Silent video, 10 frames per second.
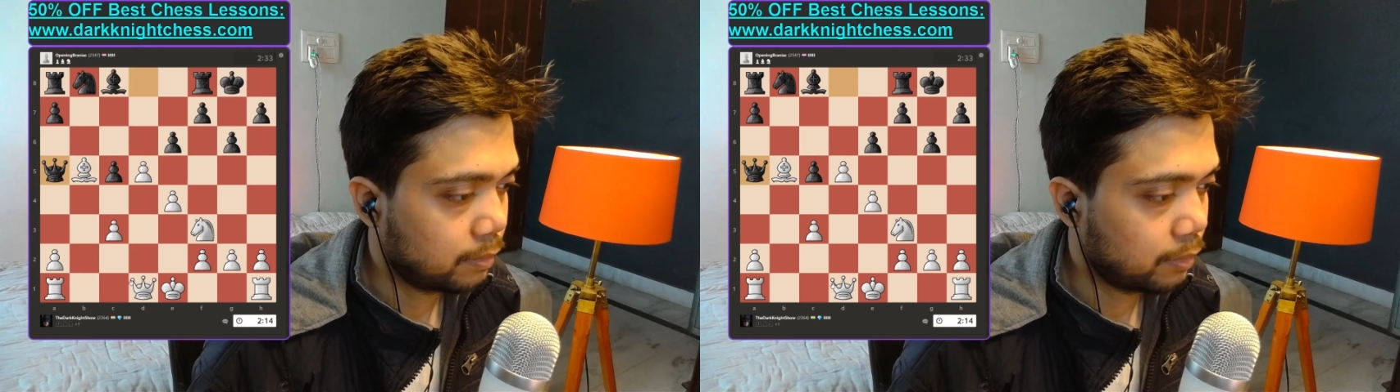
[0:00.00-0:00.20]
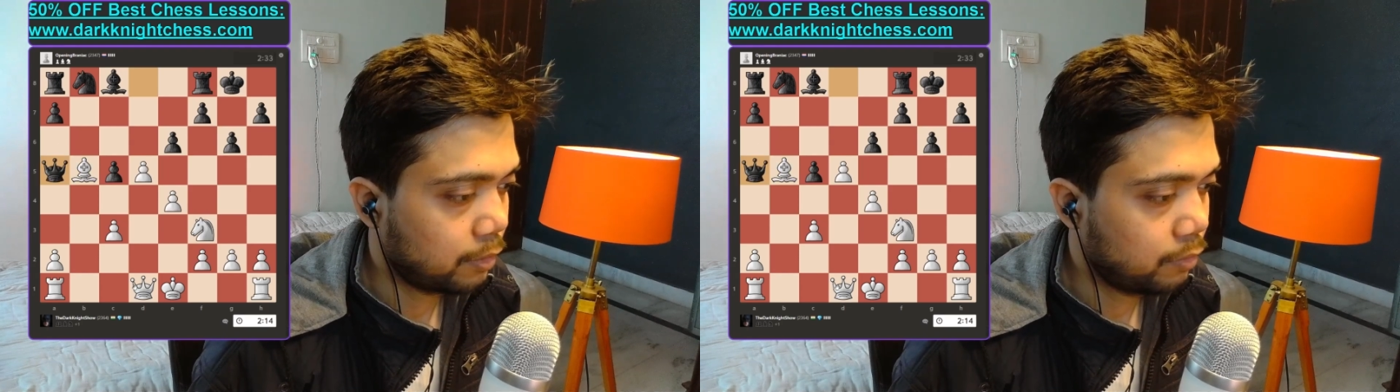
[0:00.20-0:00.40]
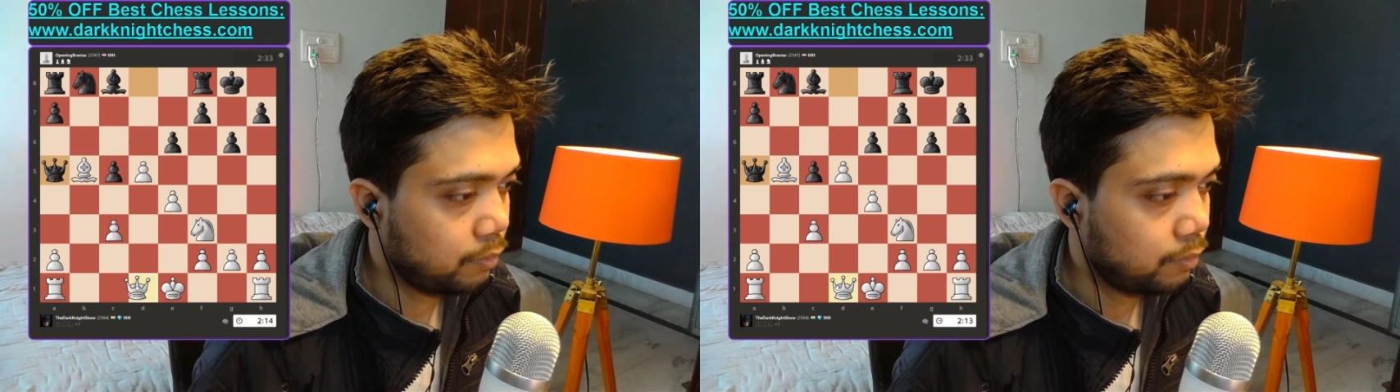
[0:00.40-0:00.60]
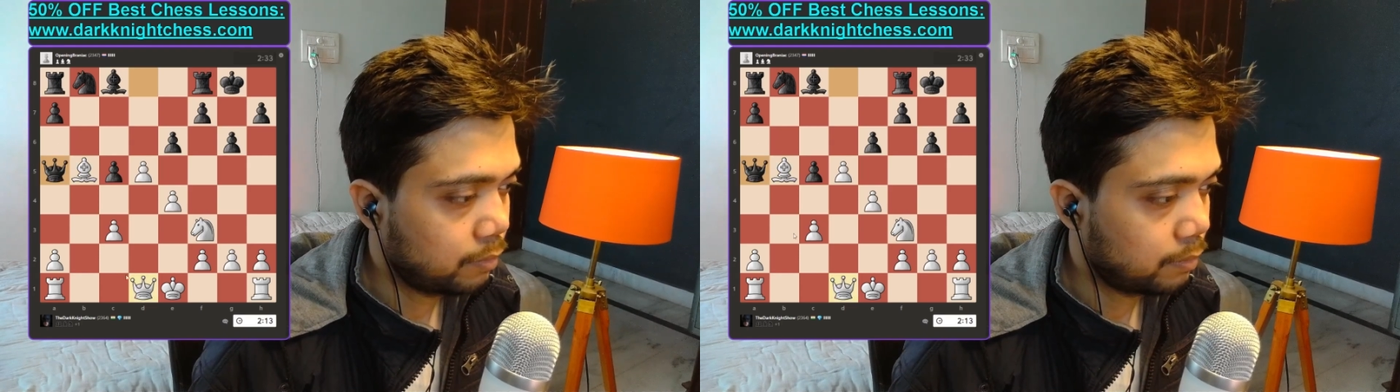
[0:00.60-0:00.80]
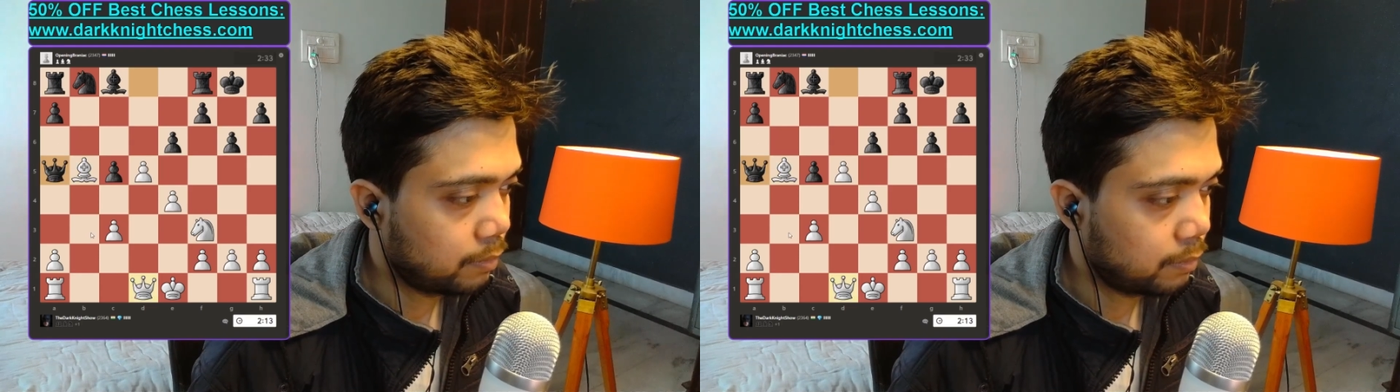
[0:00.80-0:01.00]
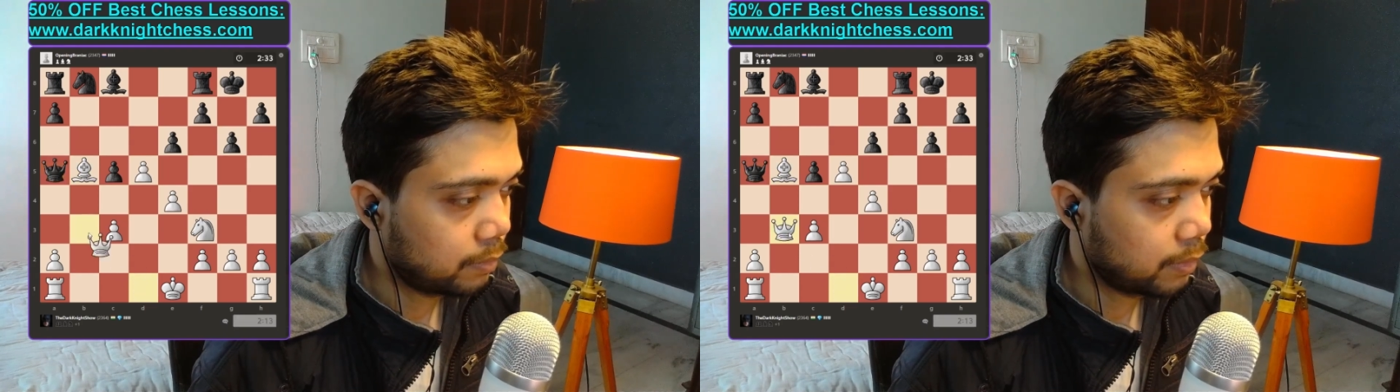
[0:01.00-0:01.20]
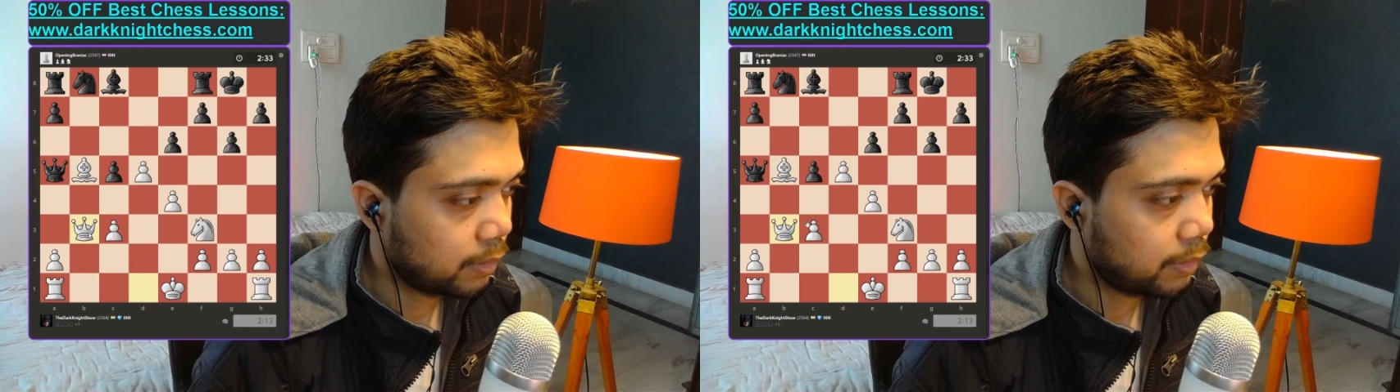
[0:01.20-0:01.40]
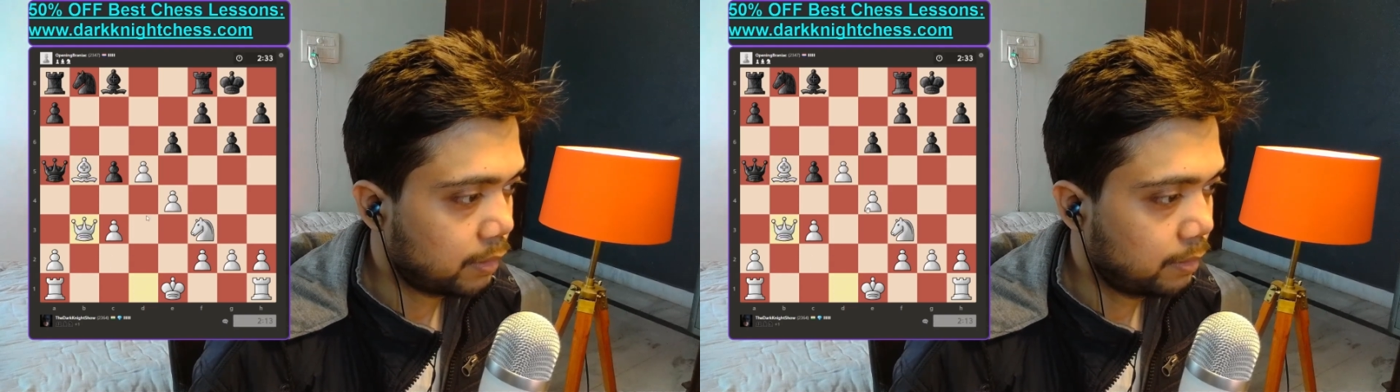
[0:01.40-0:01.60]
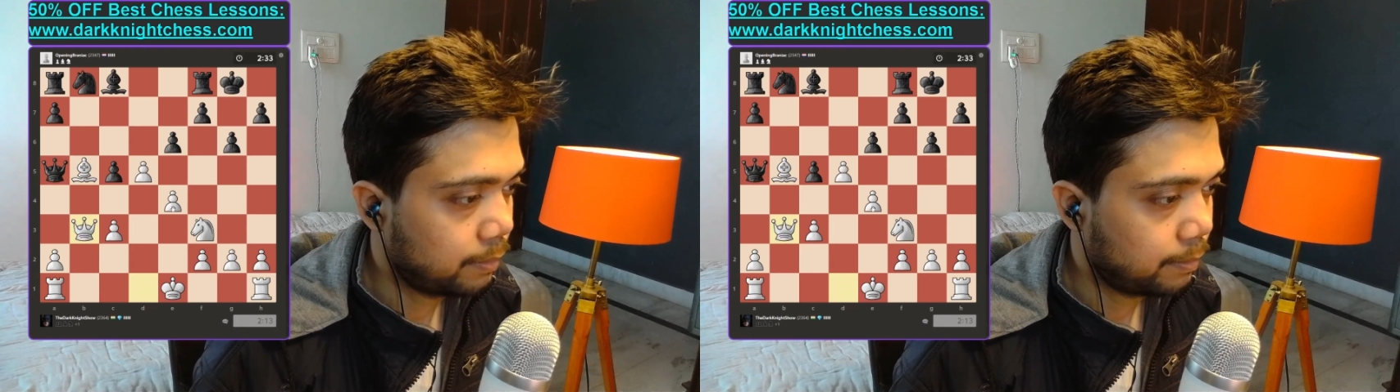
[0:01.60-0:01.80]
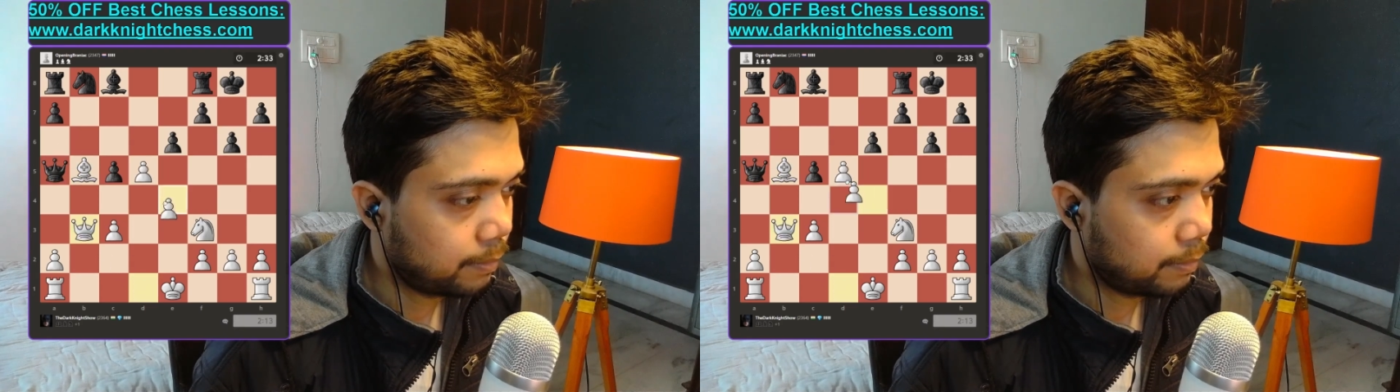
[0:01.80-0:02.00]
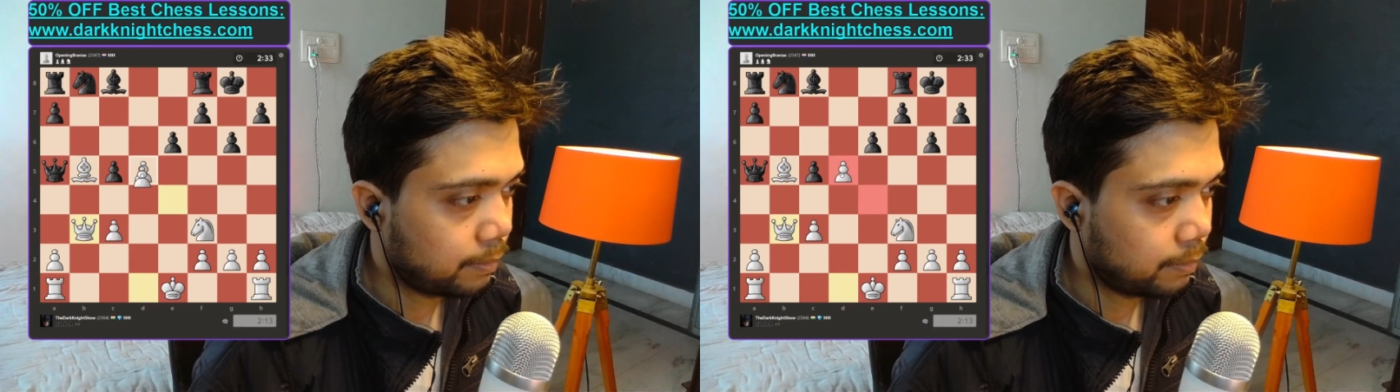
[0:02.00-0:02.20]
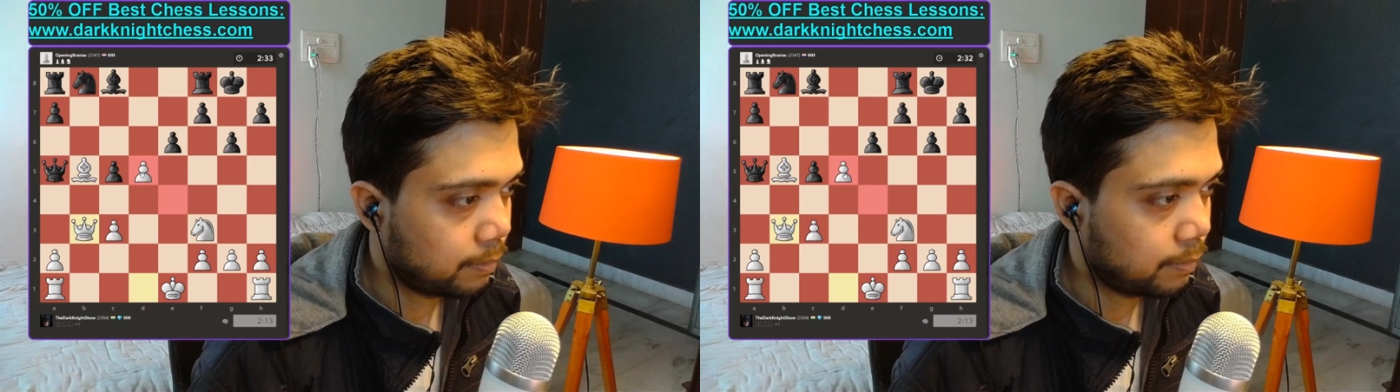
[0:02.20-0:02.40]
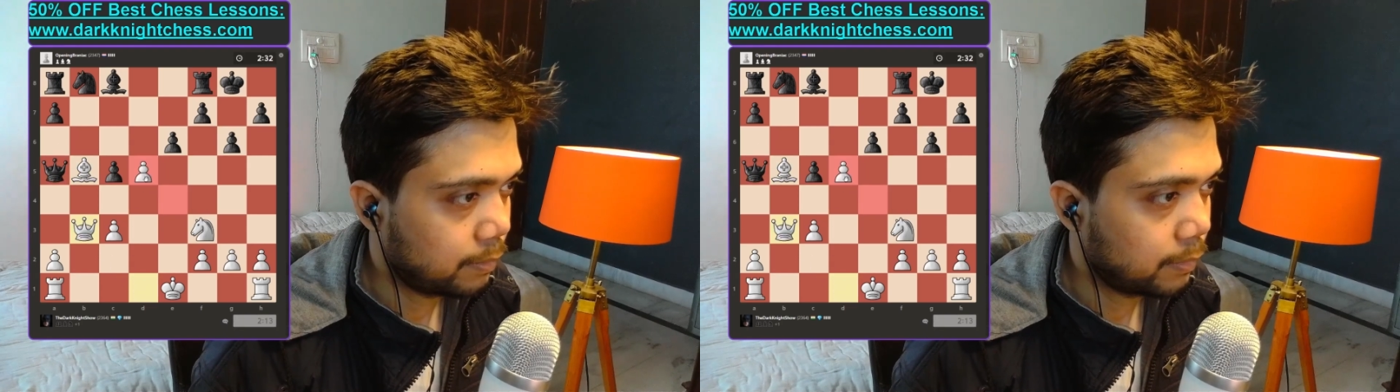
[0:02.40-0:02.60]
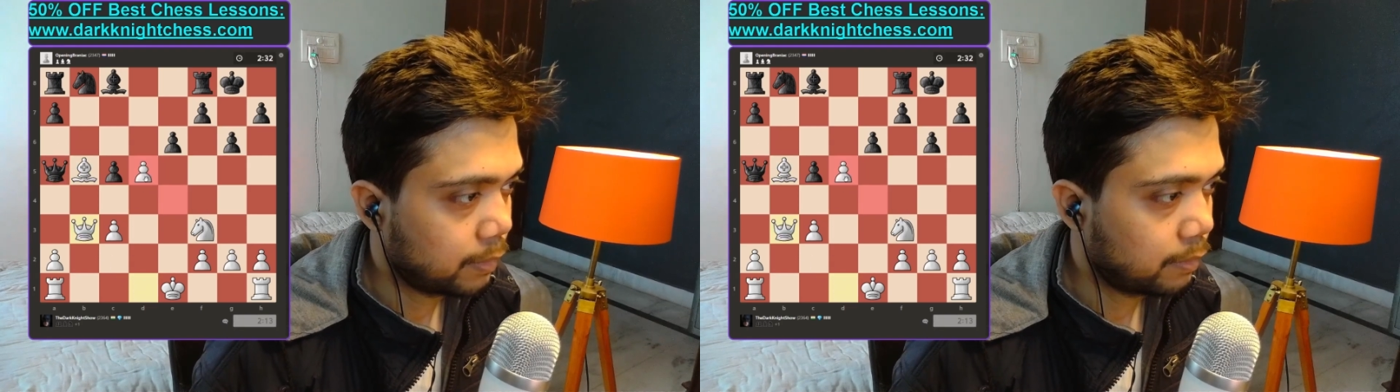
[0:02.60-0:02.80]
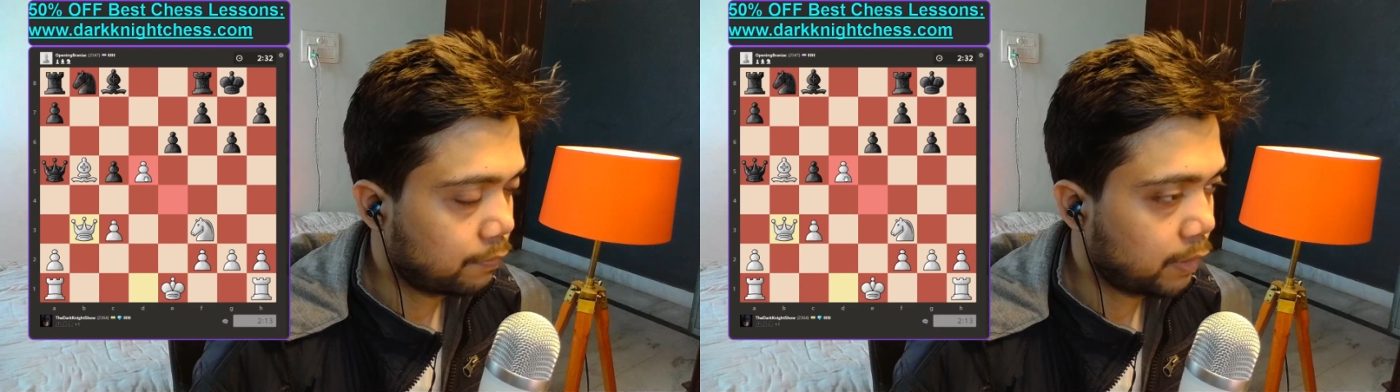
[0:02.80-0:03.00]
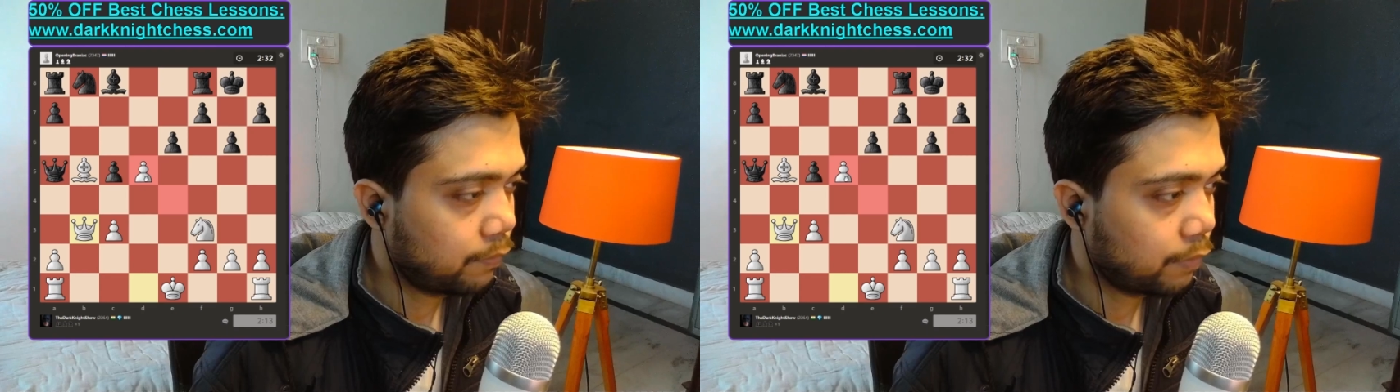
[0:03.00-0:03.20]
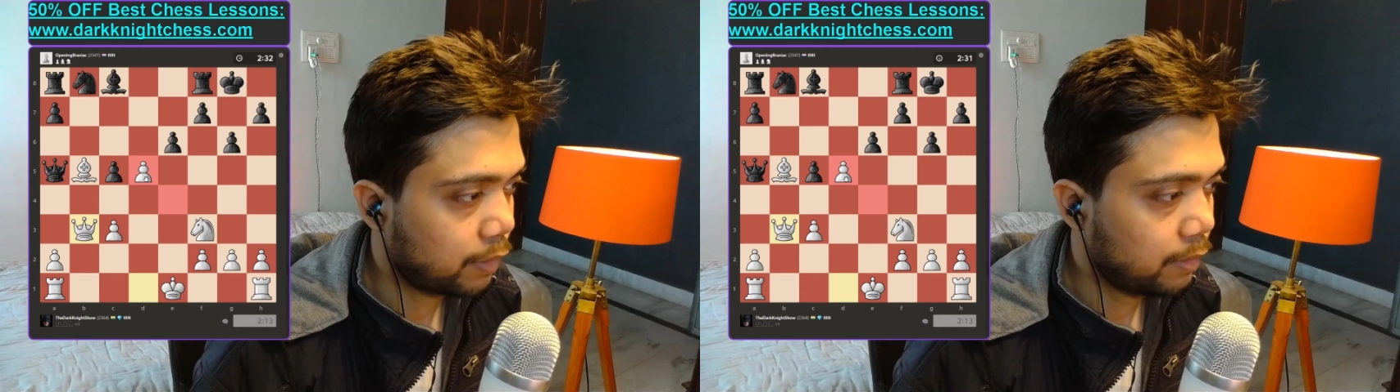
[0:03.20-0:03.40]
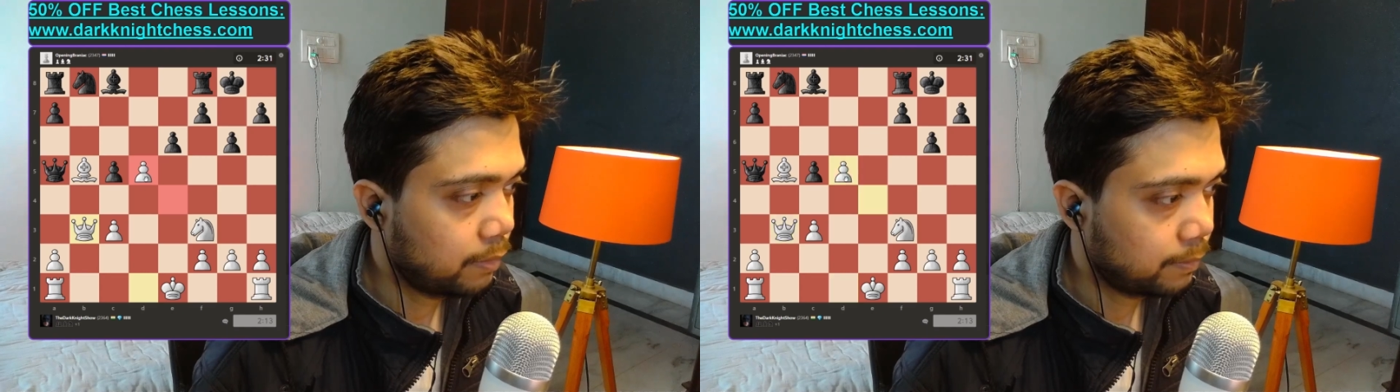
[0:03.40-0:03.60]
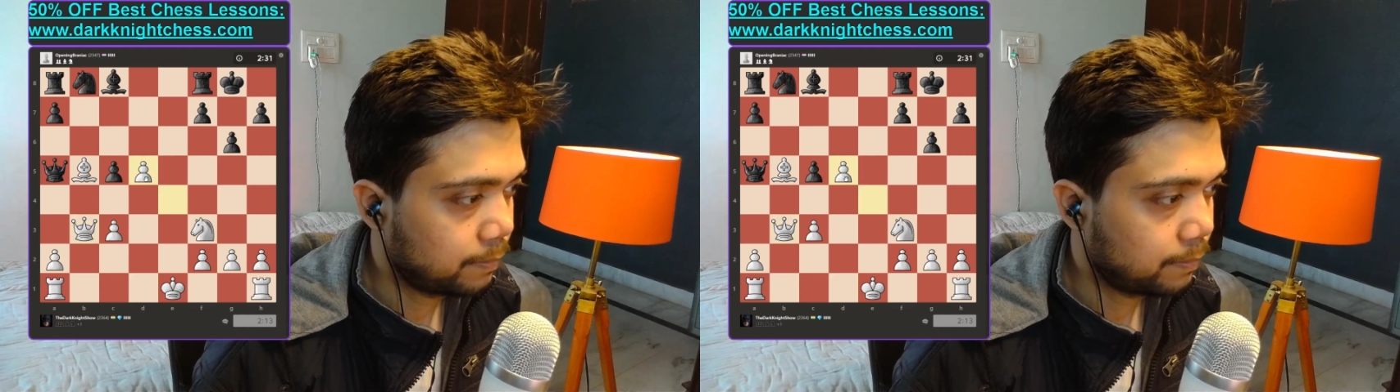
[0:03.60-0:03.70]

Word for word: You know? Here. Trade, trade.